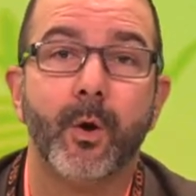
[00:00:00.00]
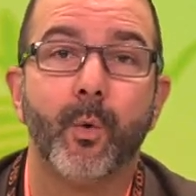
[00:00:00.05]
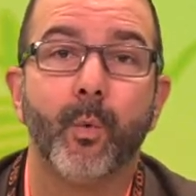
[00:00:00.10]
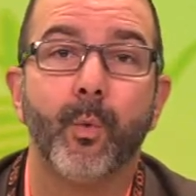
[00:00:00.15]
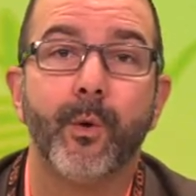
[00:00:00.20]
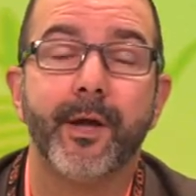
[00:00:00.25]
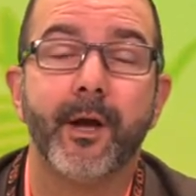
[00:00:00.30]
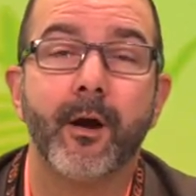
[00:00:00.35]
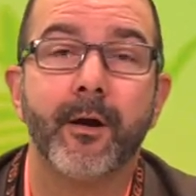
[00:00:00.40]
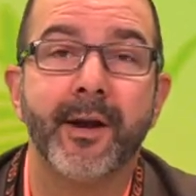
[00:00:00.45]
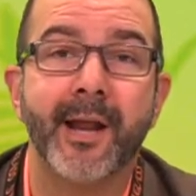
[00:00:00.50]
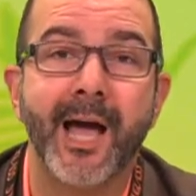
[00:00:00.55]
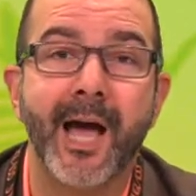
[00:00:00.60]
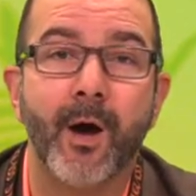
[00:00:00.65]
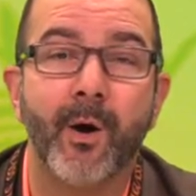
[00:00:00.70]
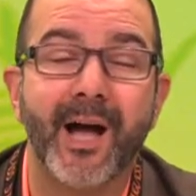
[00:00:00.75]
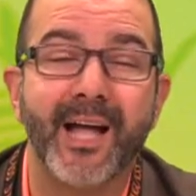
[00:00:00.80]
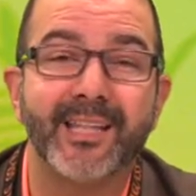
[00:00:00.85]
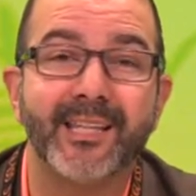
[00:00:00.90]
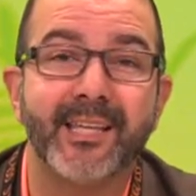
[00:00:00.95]
We are
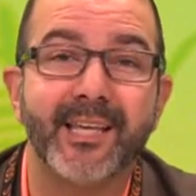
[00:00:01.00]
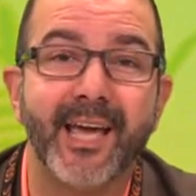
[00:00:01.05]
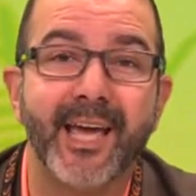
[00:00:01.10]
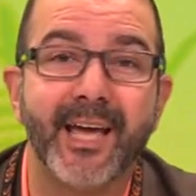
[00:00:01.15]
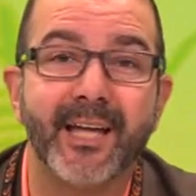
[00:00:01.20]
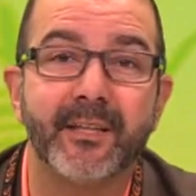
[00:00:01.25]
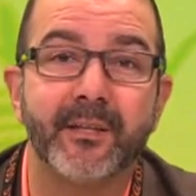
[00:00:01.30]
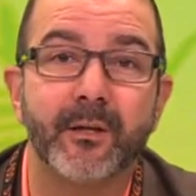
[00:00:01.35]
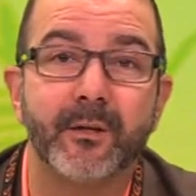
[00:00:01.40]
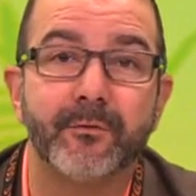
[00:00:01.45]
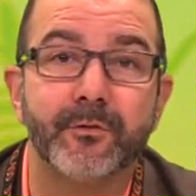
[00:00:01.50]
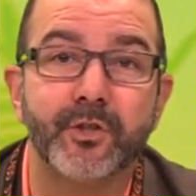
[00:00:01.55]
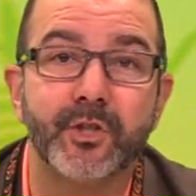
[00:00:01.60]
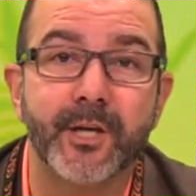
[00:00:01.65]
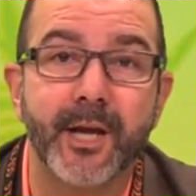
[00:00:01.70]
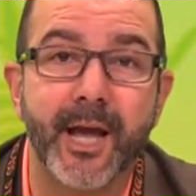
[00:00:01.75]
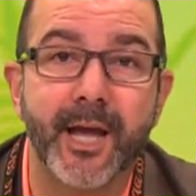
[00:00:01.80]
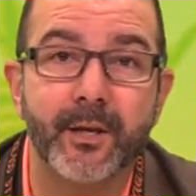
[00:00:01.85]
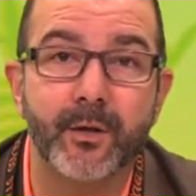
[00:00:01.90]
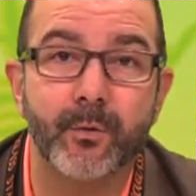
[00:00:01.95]
now at the end of
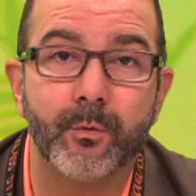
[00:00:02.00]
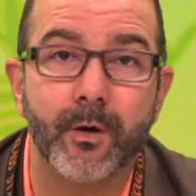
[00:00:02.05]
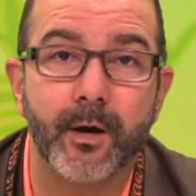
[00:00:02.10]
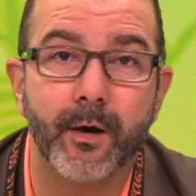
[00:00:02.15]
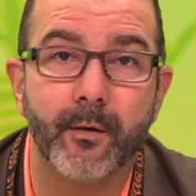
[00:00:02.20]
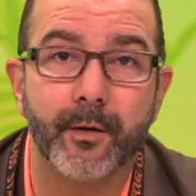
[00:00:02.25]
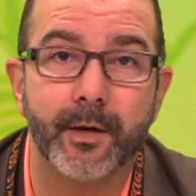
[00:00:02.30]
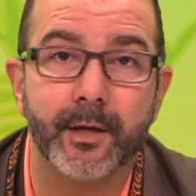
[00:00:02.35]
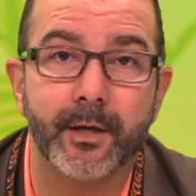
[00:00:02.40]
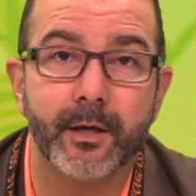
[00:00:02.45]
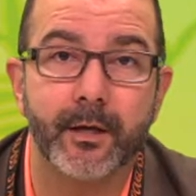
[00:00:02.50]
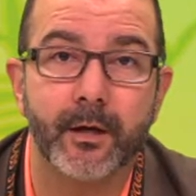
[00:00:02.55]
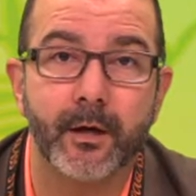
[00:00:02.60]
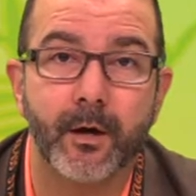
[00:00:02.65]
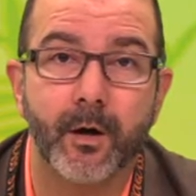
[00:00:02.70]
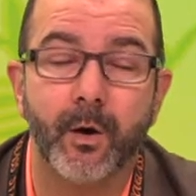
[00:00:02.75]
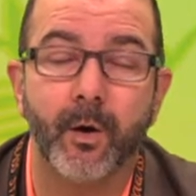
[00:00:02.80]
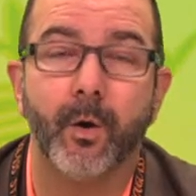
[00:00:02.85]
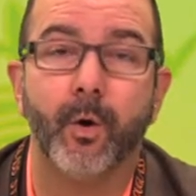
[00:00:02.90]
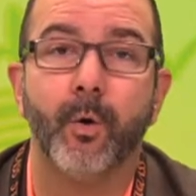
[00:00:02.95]
January.
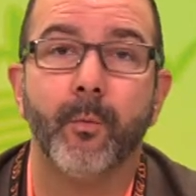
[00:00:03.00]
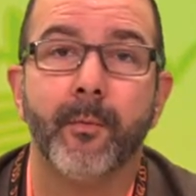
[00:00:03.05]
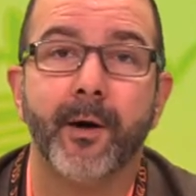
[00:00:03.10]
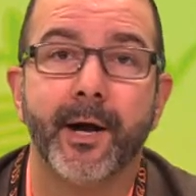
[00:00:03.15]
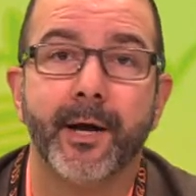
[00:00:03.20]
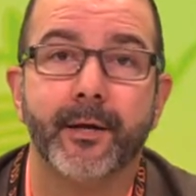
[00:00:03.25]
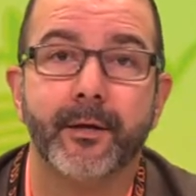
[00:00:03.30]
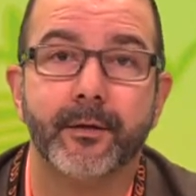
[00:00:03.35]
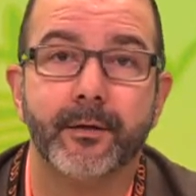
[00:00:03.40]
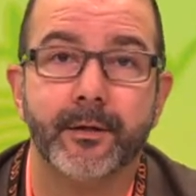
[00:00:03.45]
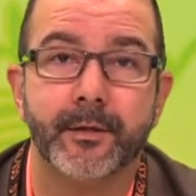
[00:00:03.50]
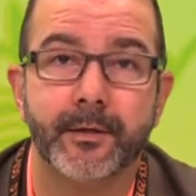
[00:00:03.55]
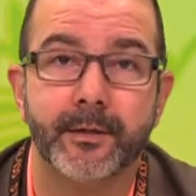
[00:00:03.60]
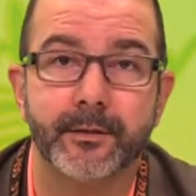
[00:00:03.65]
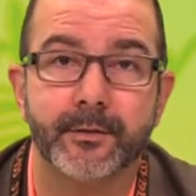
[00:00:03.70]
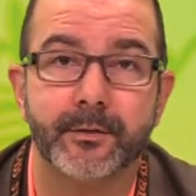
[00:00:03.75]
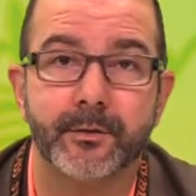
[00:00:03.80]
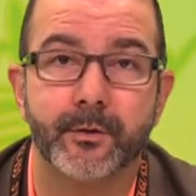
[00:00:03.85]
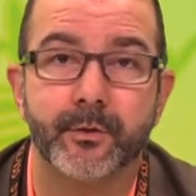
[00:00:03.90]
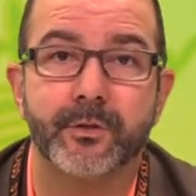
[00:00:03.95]
Oh my
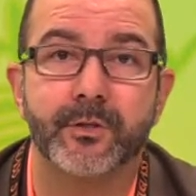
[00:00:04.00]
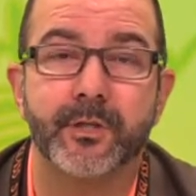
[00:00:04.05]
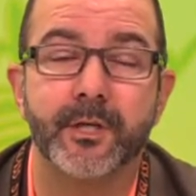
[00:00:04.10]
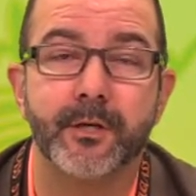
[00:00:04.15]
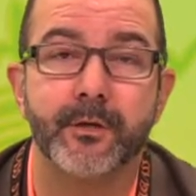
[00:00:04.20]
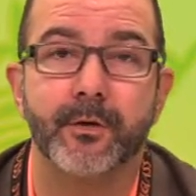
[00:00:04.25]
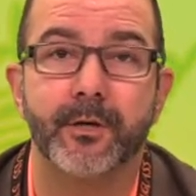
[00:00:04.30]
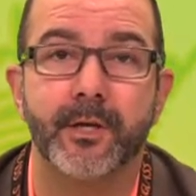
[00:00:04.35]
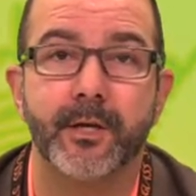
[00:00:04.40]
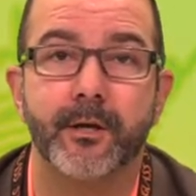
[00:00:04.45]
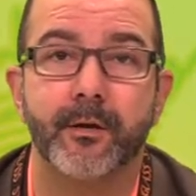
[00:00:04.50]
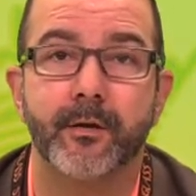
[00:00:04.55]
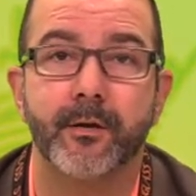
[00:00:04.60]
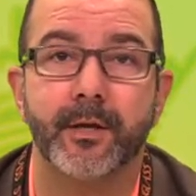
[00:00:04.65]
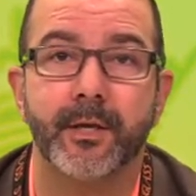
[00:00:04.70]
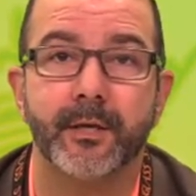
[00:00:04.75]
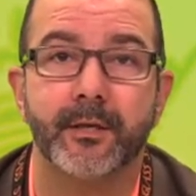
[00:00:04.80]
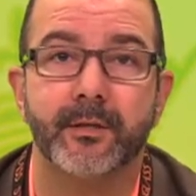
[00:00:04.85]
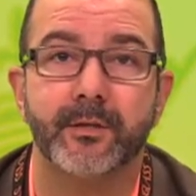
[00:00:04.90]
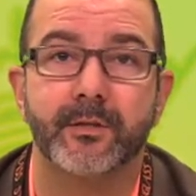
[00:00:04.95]
goodness, your senior year
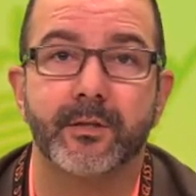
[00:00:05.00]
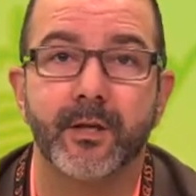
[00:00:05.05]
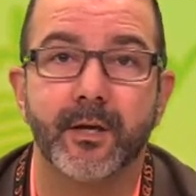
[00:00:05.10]
is